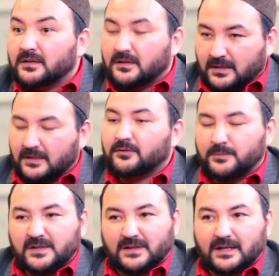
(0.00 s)
Mm-hmm. It
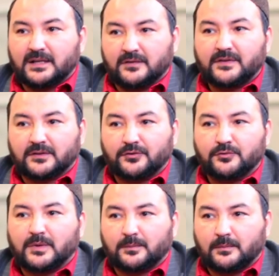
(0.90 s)
means I can affect on you
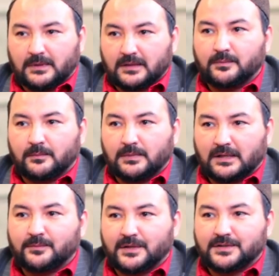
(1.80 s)
by black,
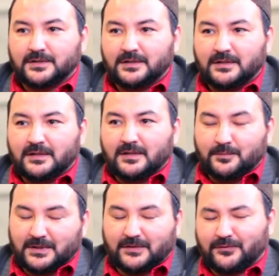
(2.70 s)
black magic. Mm-hmm.
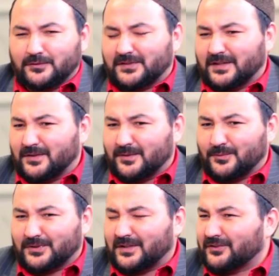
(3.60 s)
But if you will say,
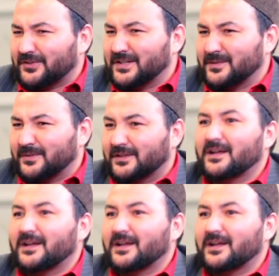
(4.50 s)
what are you talking about?